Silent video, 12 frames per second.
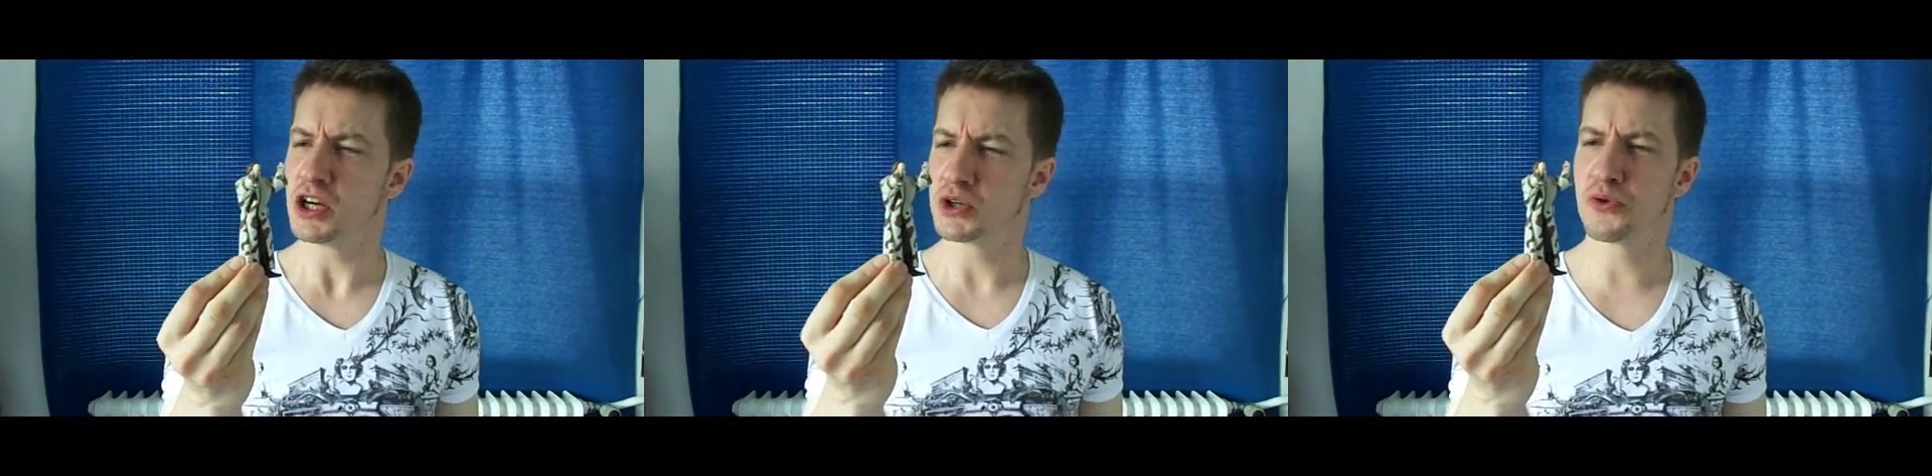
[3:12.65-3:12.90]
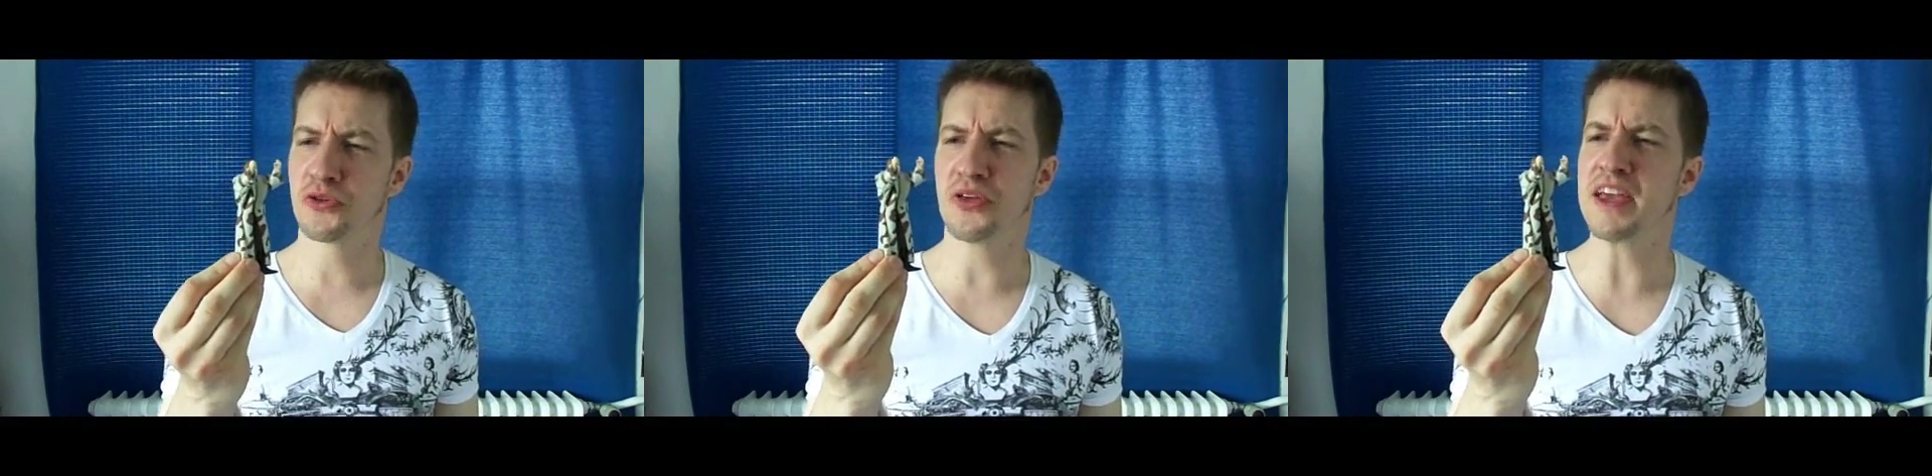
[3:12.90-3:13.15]

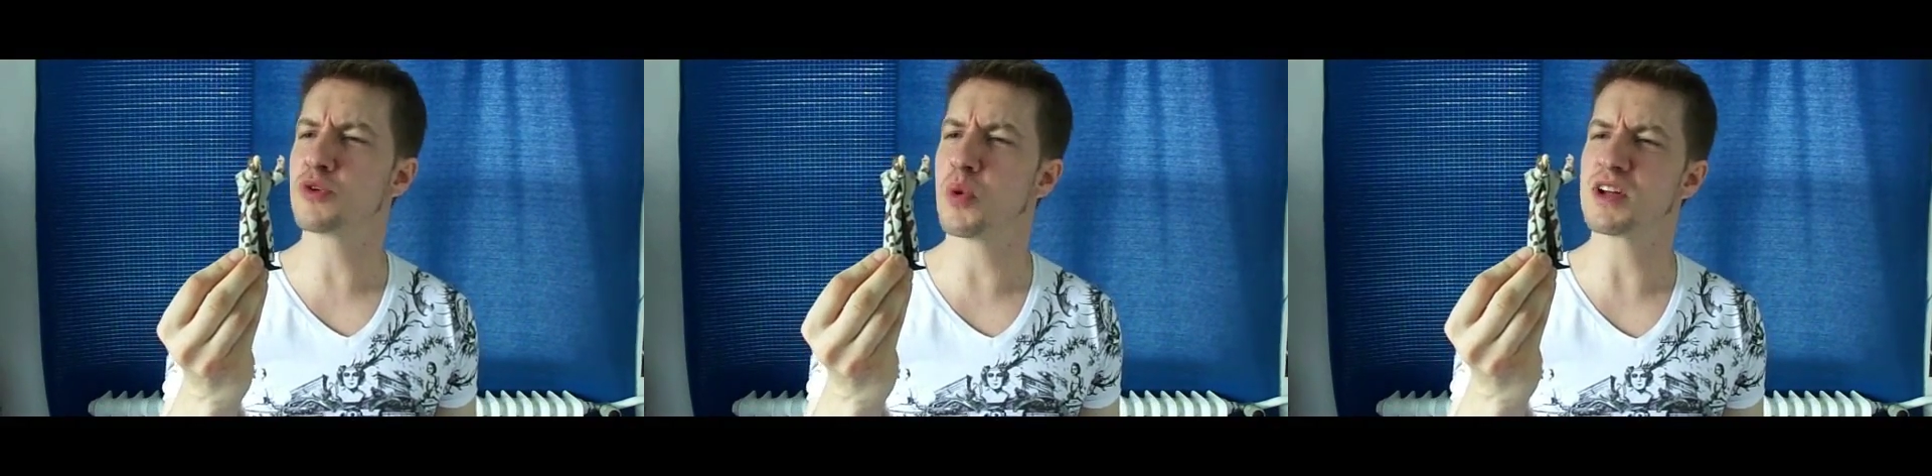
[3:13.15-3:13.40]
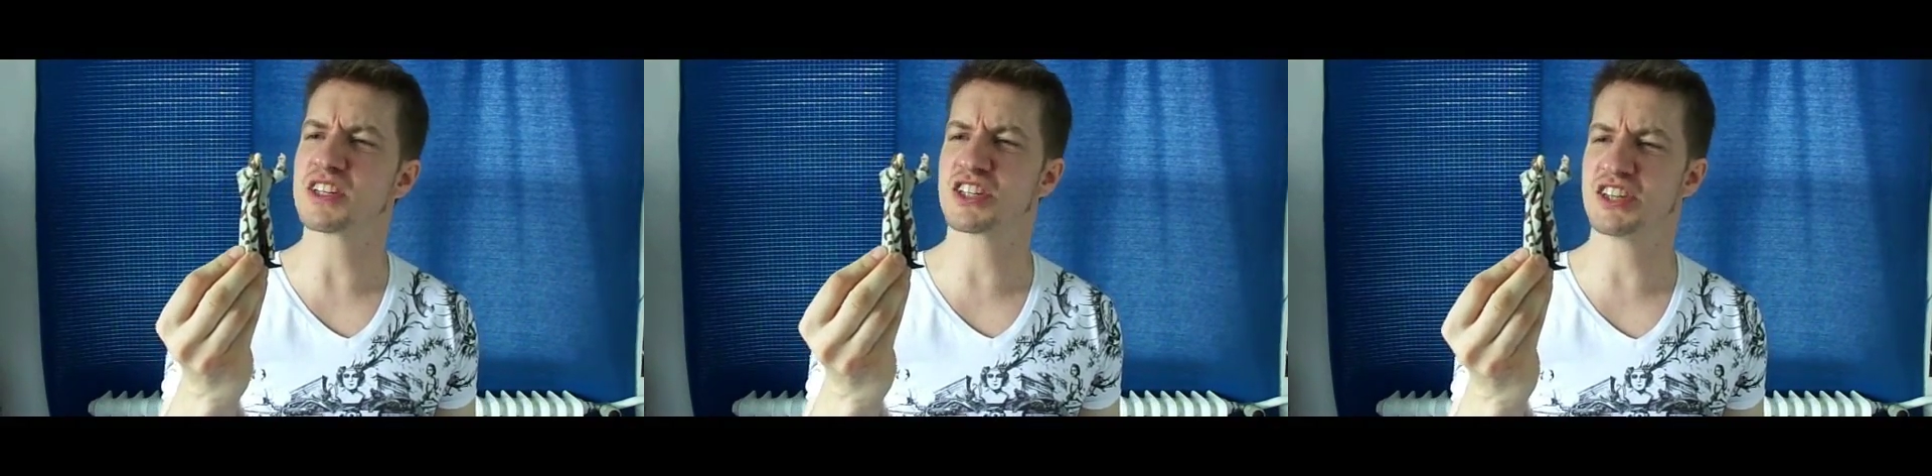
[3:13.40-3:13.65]
to think
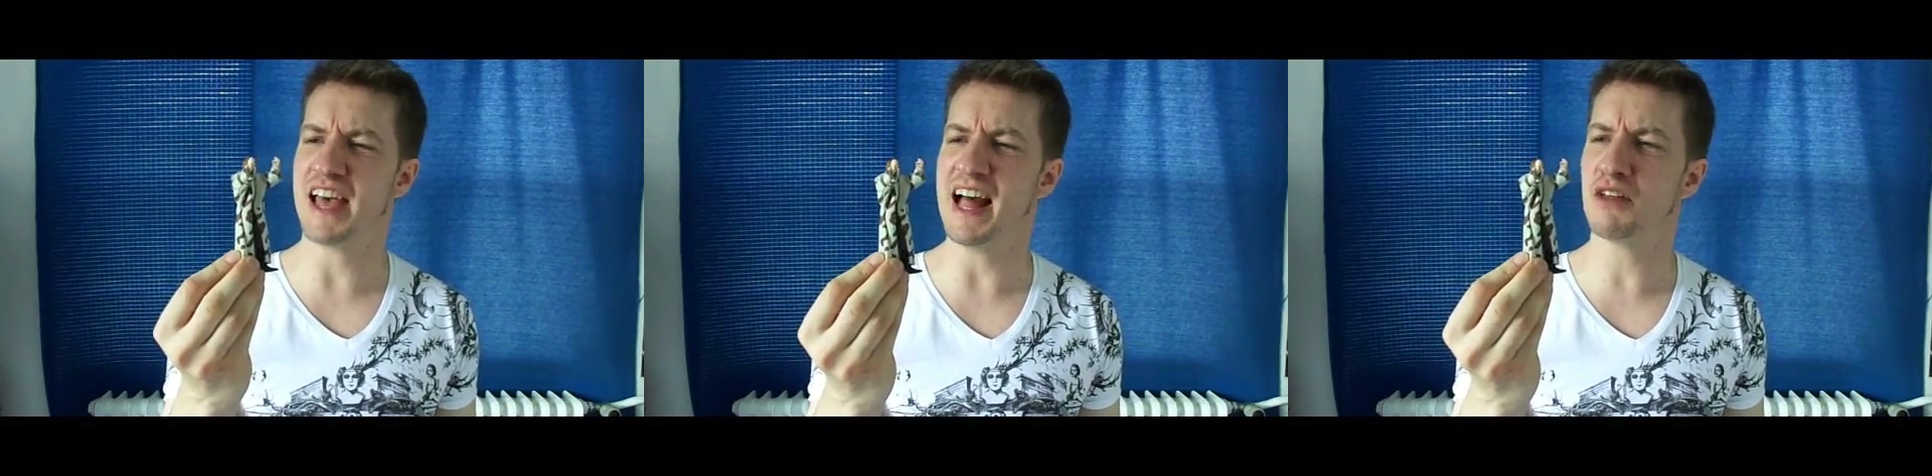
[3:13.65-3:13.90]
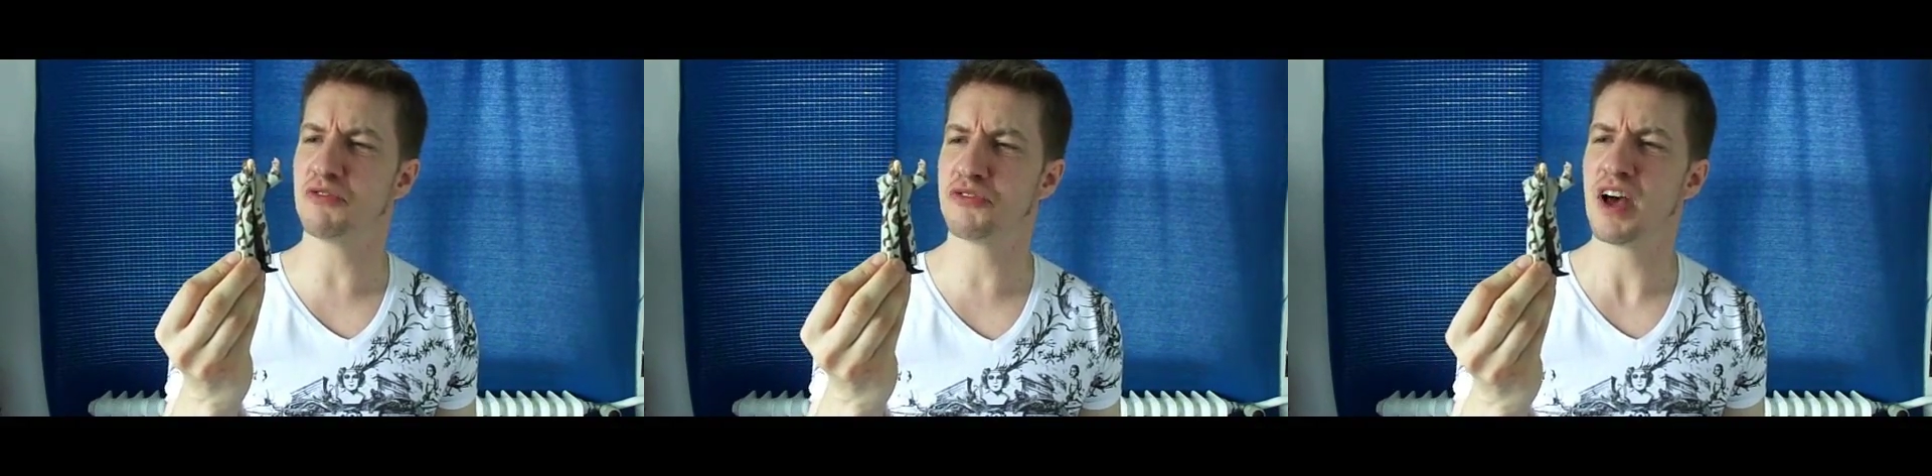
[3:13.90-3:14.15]

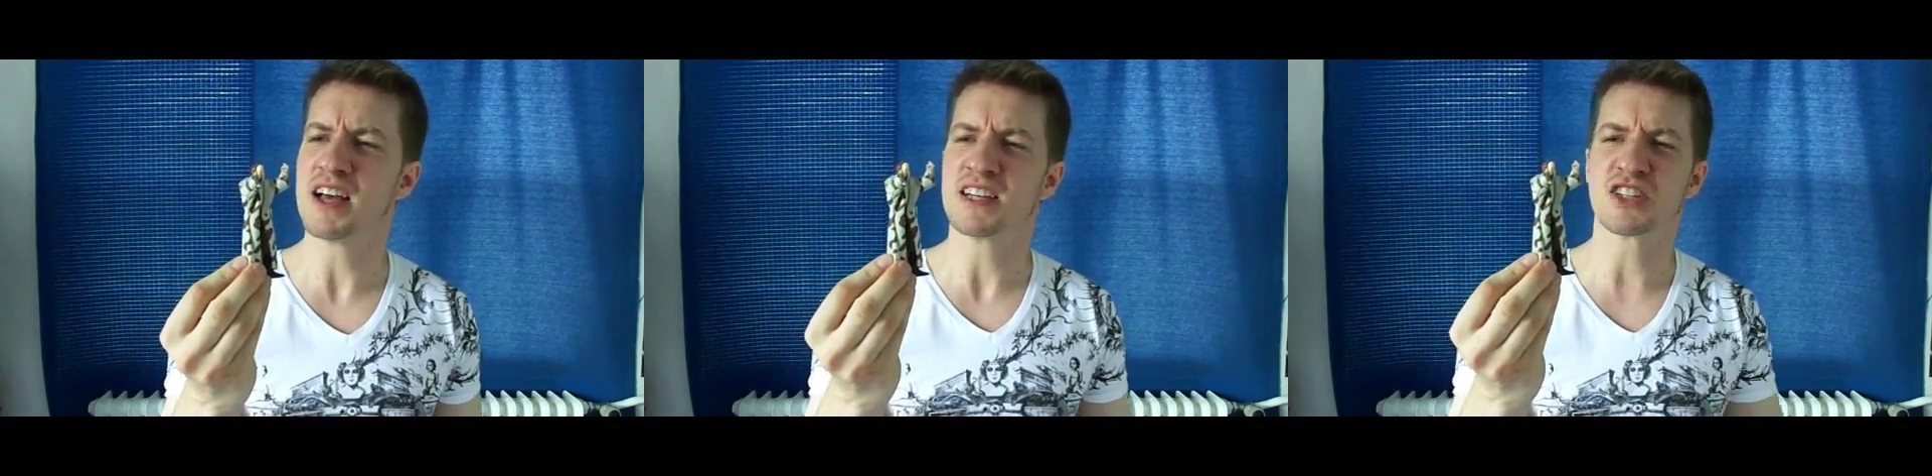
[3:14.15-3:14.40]
oneself